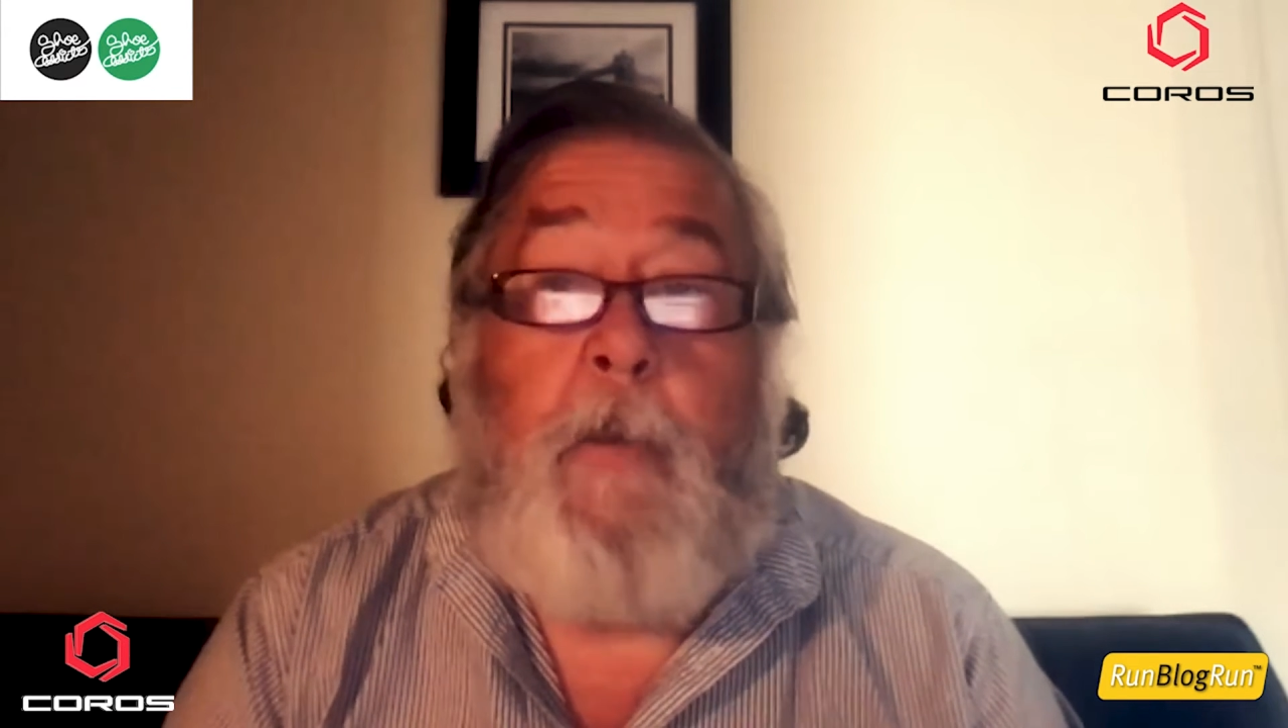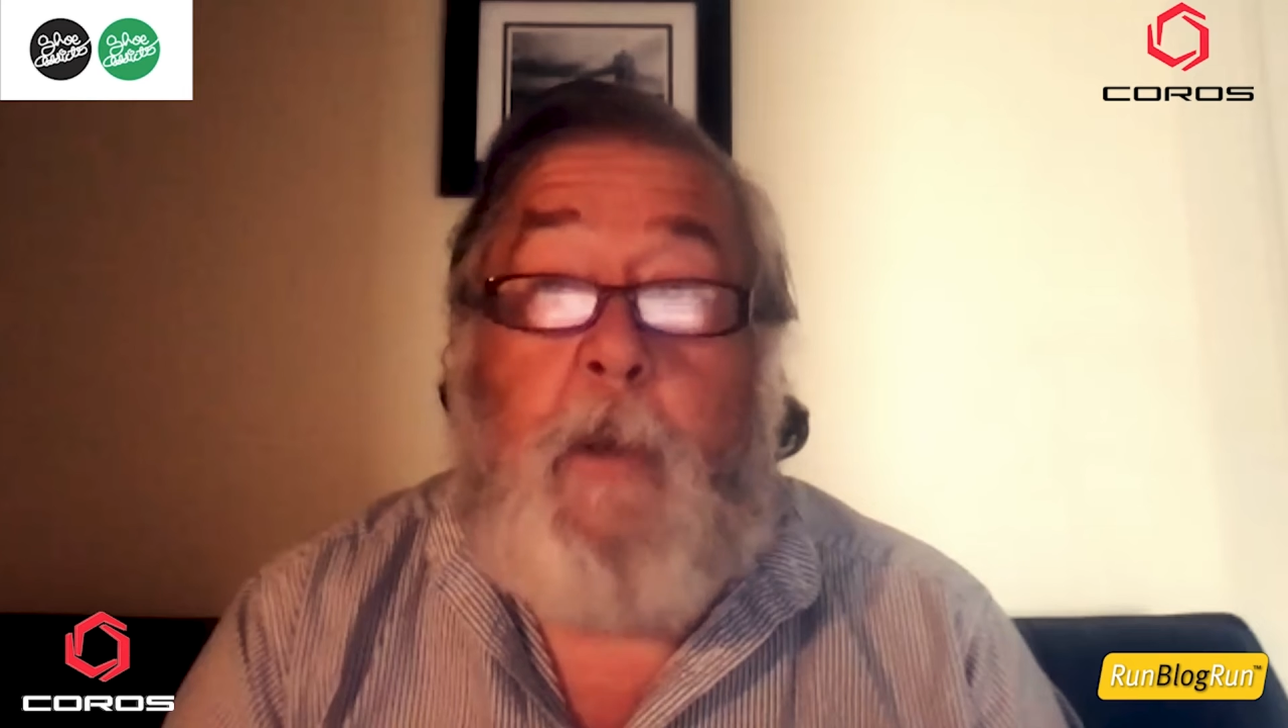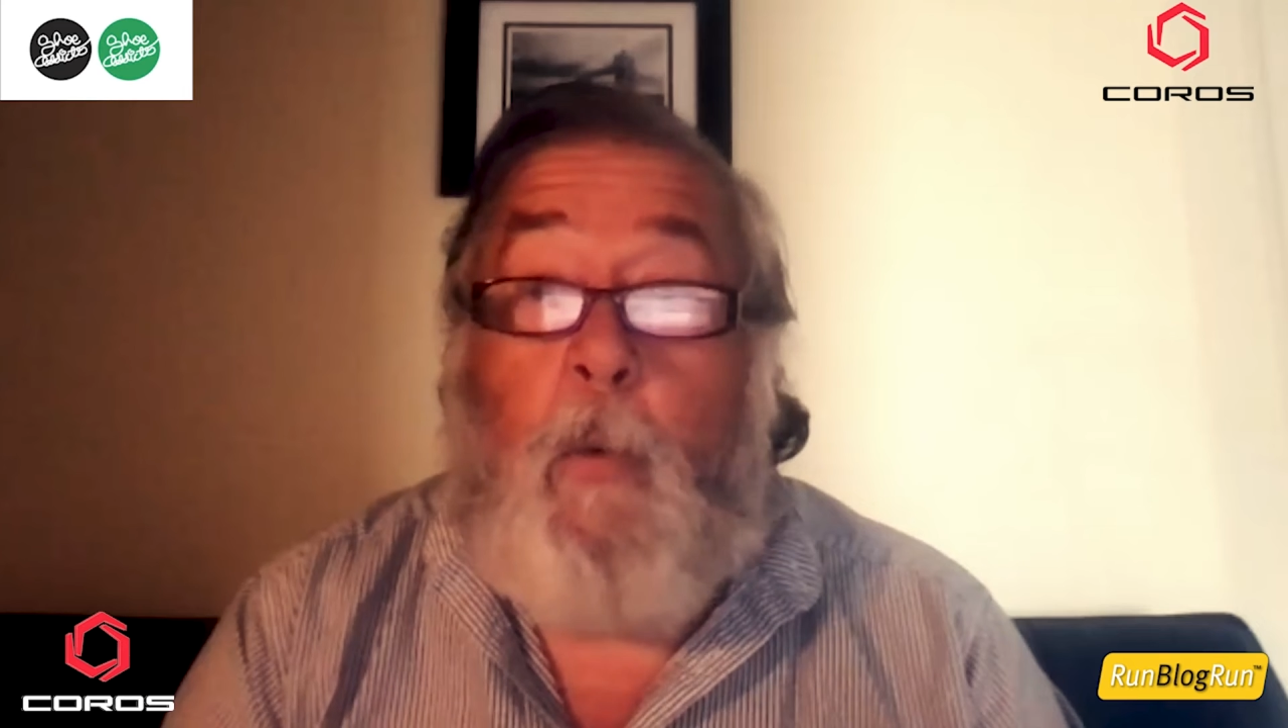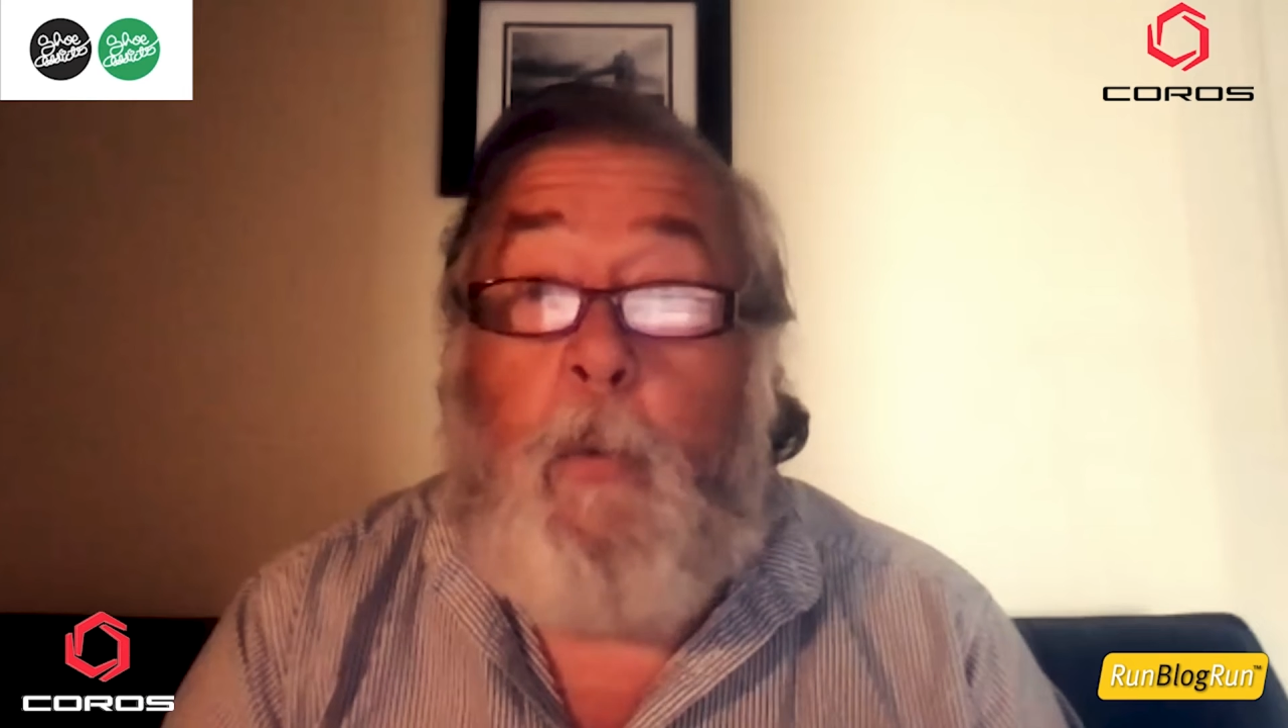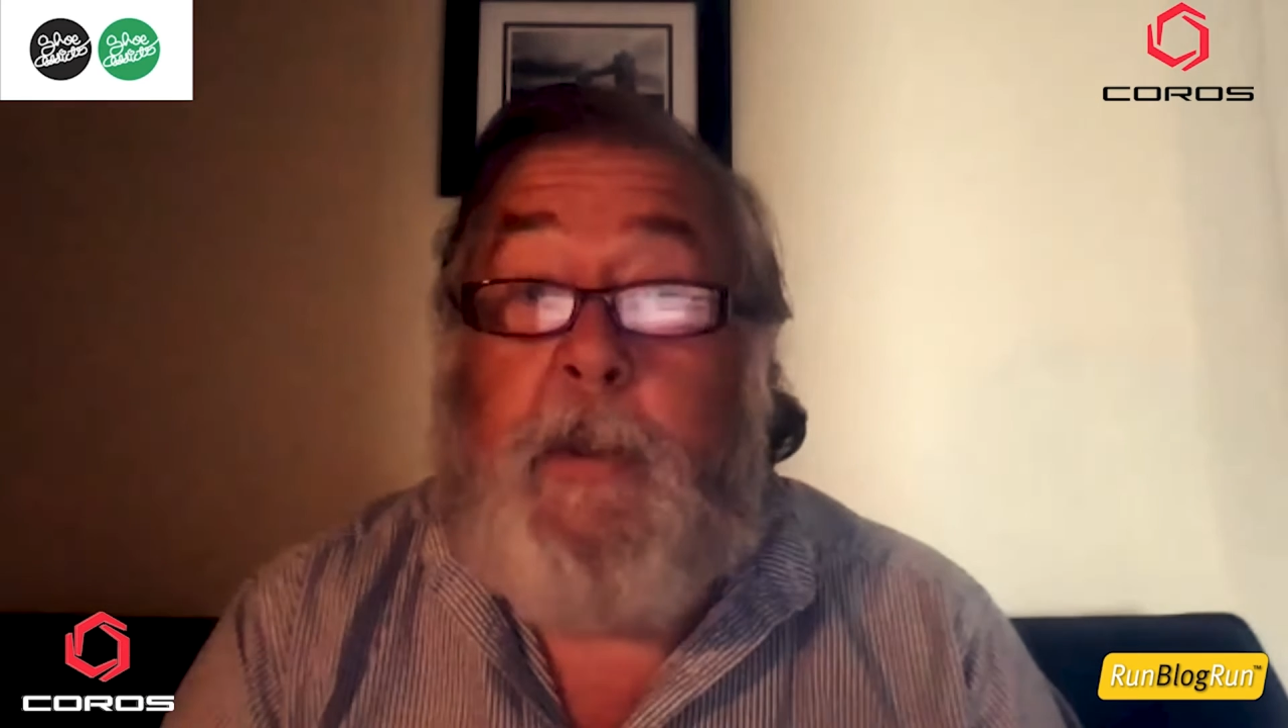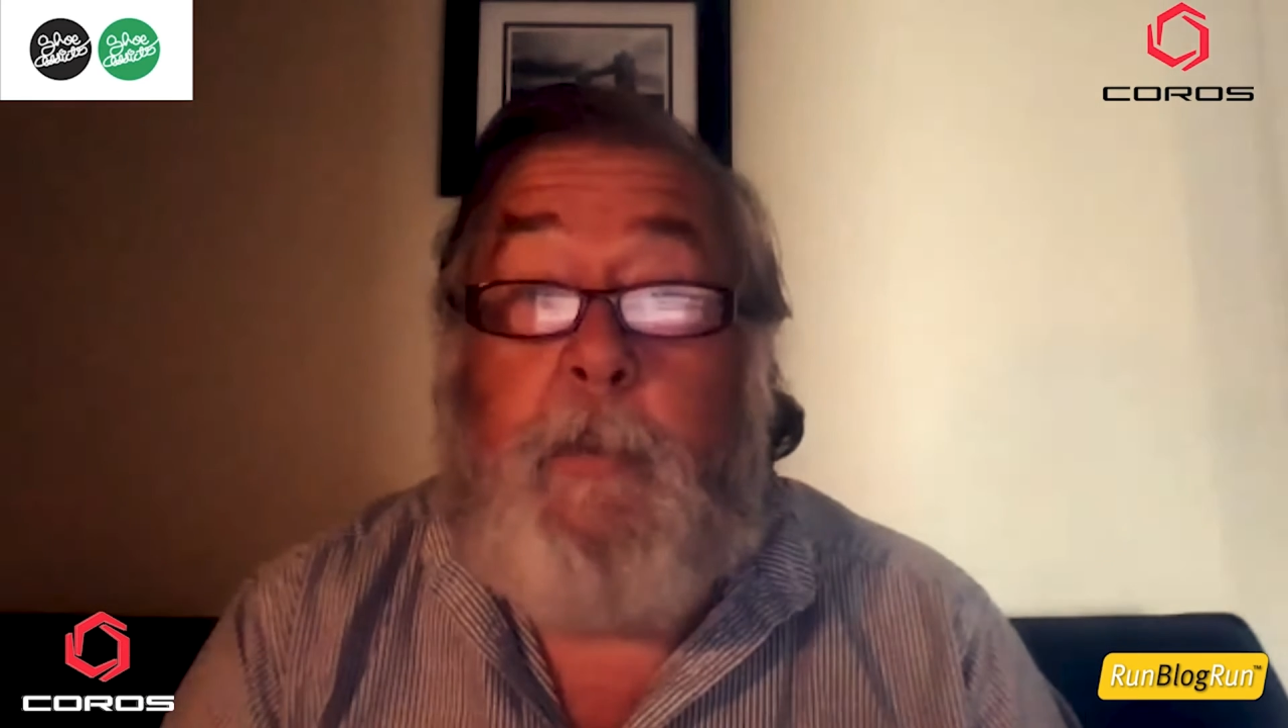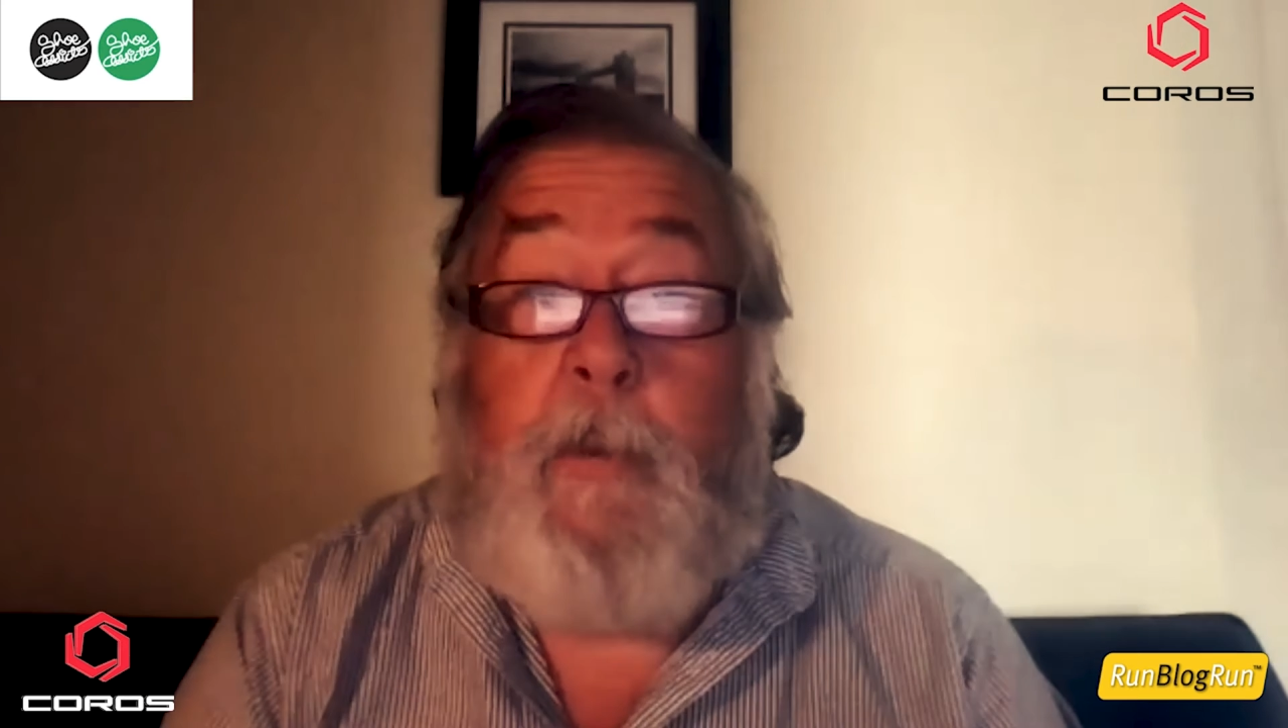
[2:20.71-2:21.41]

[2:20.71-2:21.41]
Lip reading: There will be some